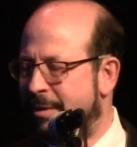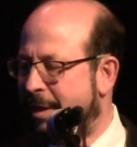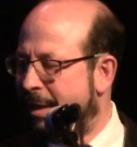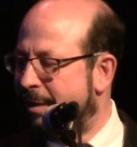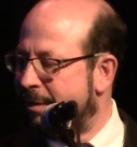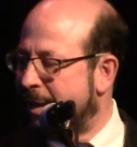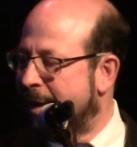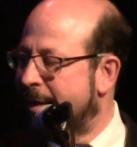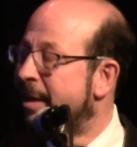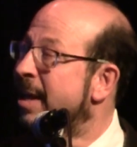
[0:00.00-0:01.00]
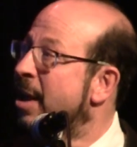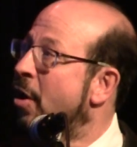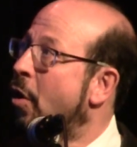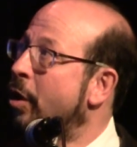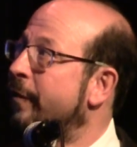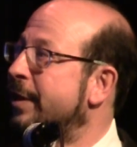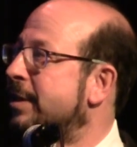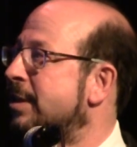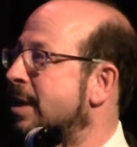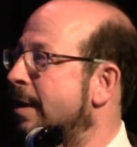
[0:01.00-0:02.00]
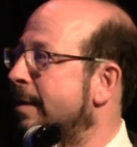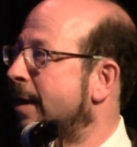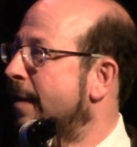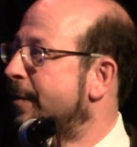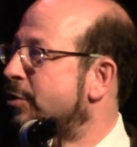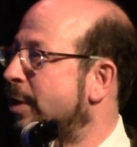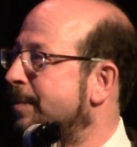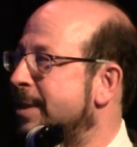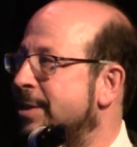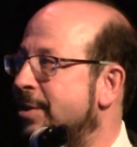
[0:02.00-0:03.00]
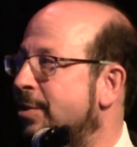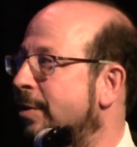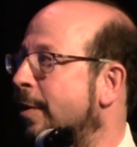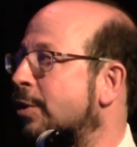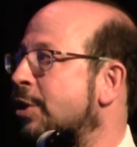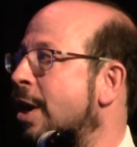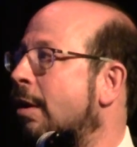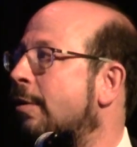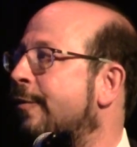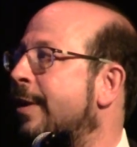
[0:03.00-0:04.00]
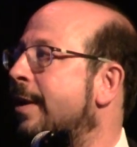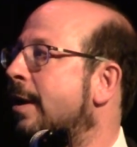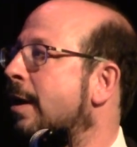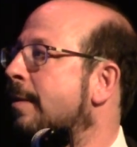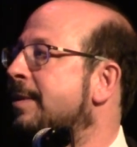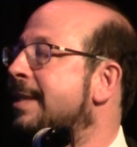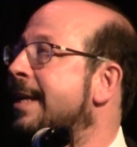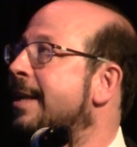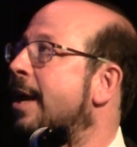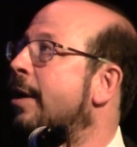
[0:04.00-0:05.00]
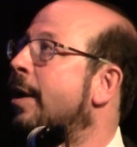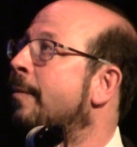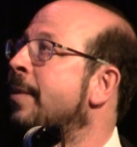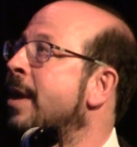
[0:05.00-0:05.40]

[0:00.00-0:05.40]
and, and, and all this is done at the Scripps Institute of Oceanography um, in San Diego.